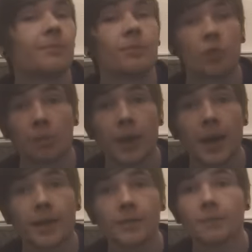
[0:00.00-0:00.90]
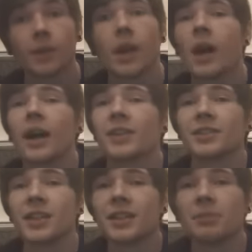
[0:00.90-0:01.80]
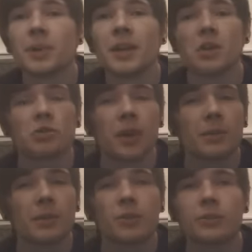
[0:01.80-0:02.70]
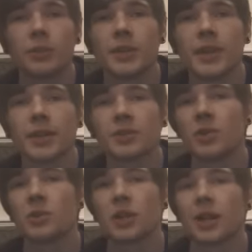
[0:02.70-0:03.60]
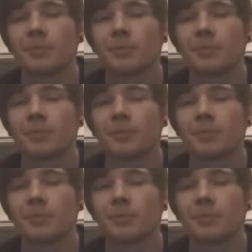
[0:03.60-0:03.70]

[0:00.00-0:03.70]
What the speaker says: Not bad. I can see this being incredibly useful in decks that utilise